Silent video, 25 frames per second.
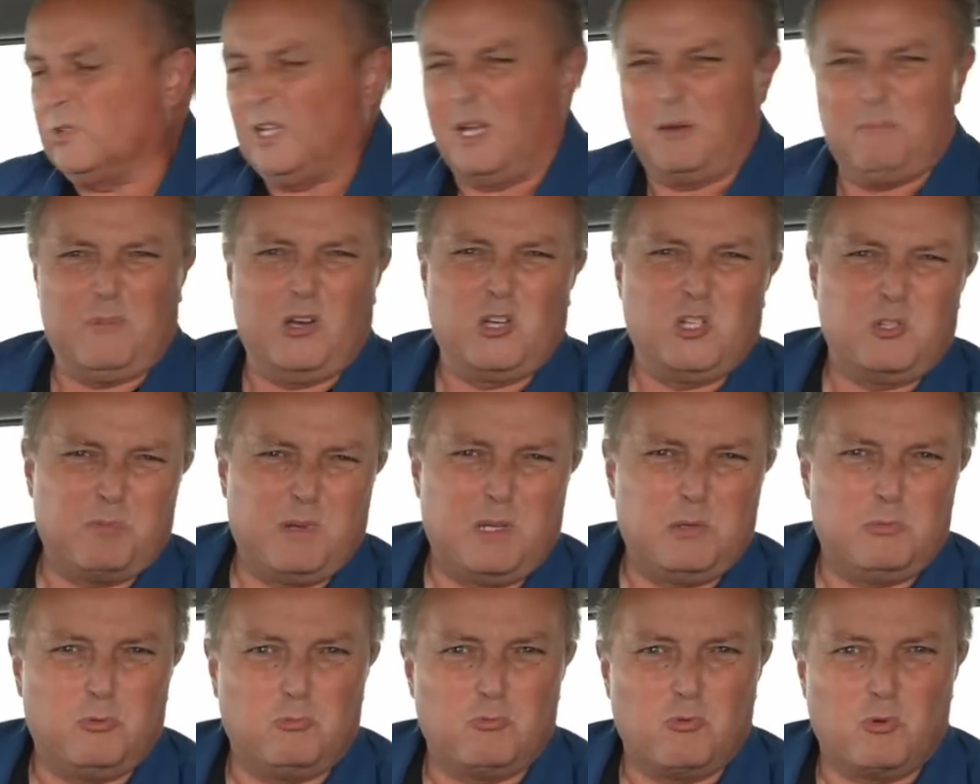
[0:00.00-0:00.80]
and most
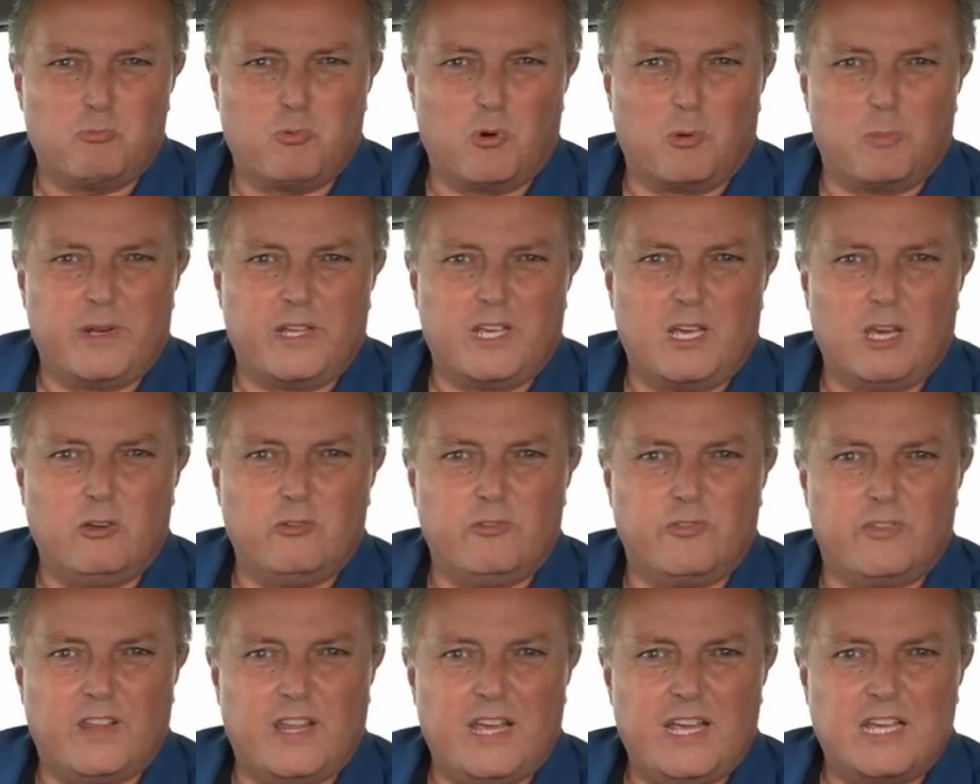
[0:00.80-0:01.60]
people will probably go
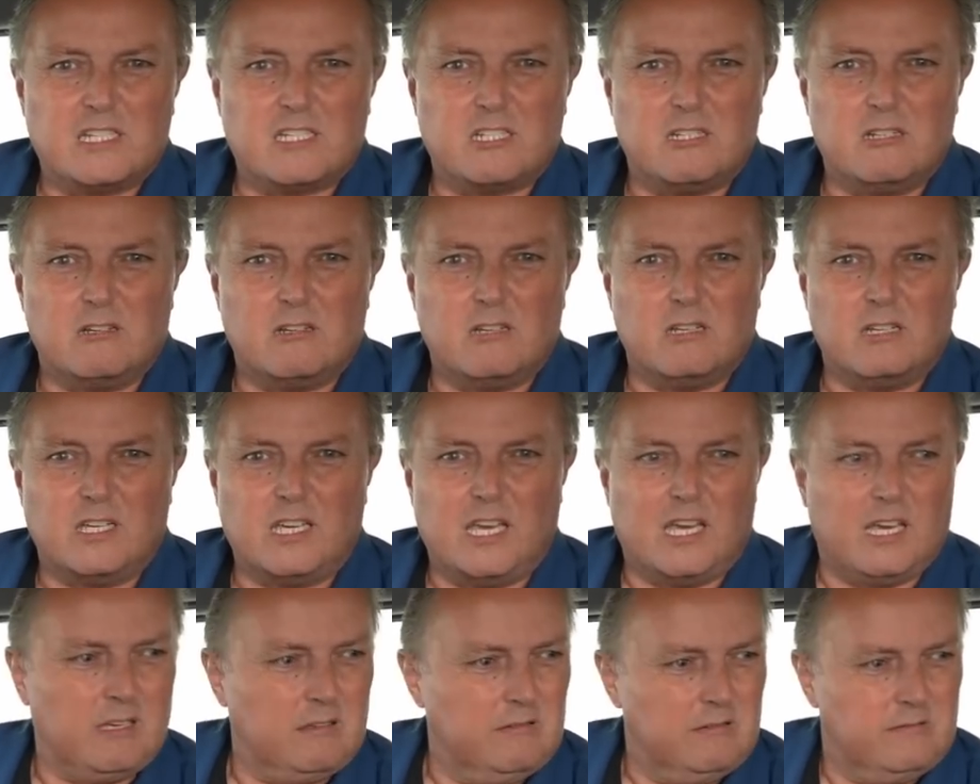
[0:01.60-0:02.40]
for that, so you can
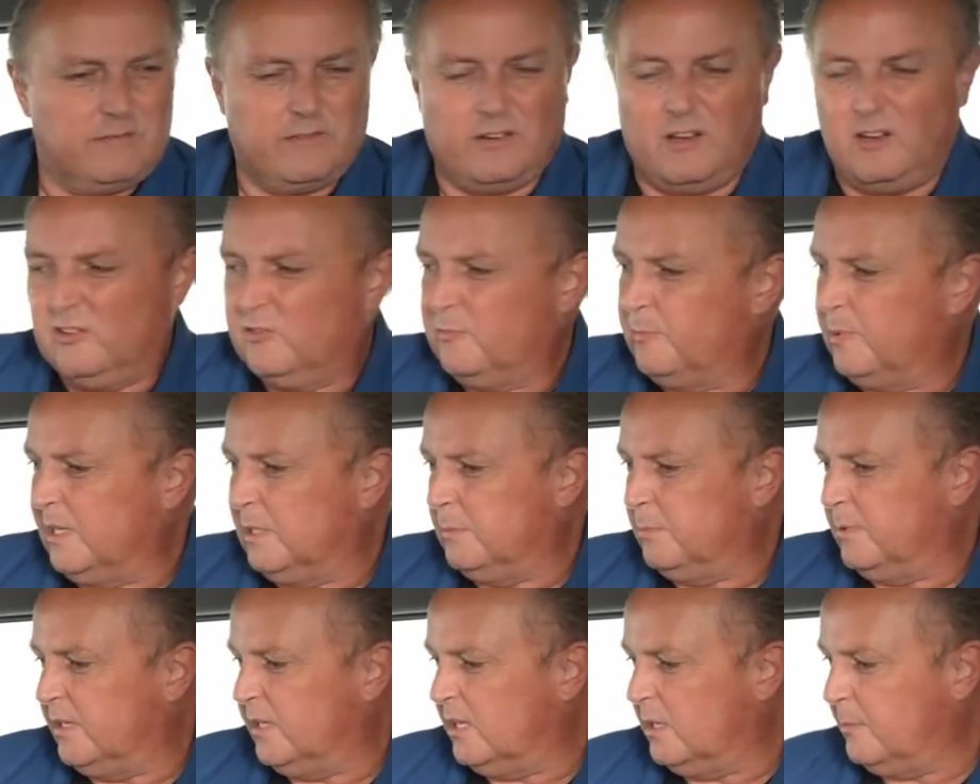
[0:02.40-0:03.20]
get 5
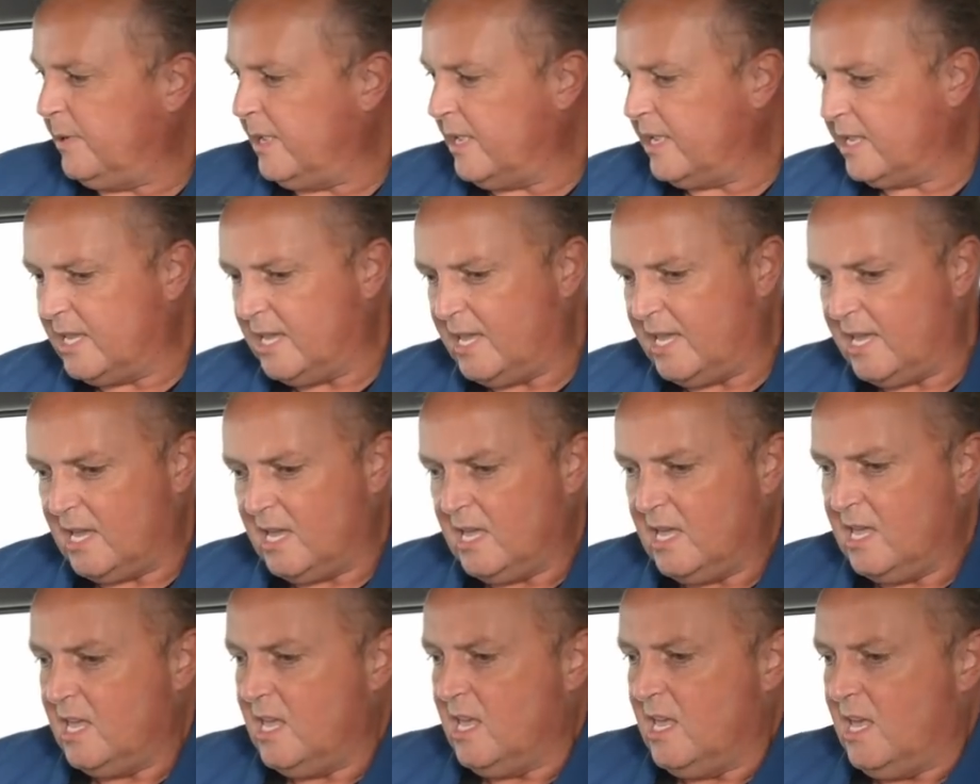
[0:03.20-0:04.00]
people in the back here.
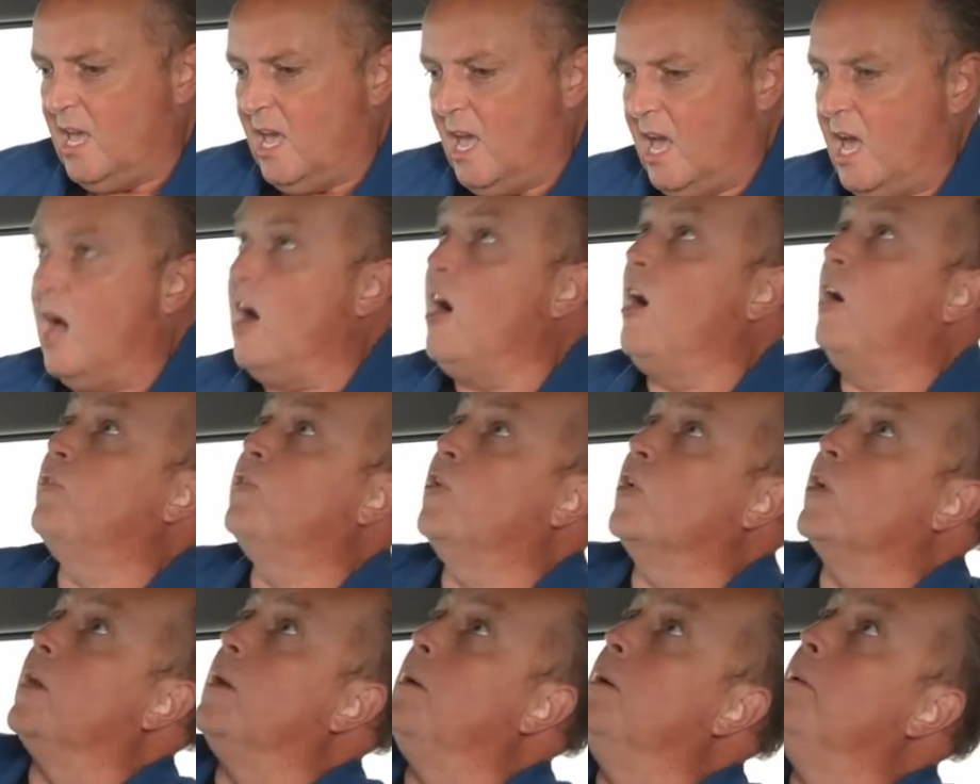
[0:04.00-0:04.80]
I've
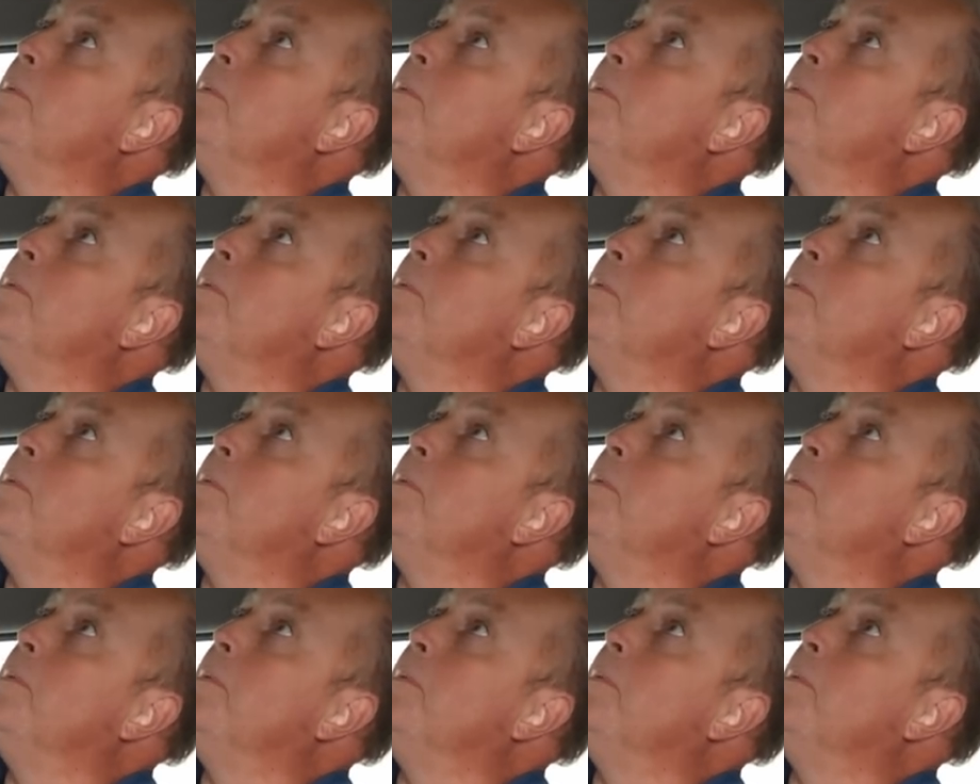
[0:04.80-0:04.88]
got a